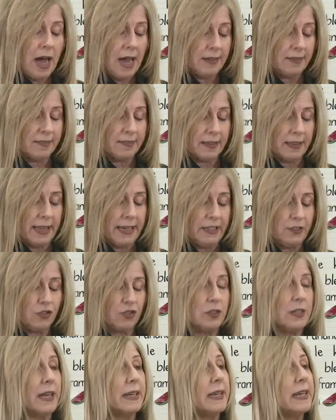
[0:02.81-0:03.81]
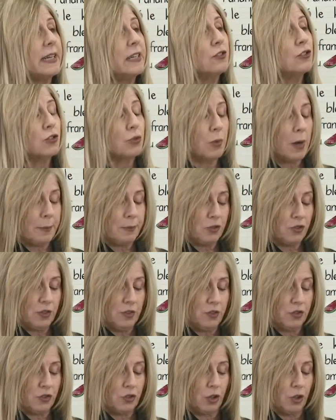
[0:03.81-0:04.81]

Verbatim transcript: isolation, and interruptions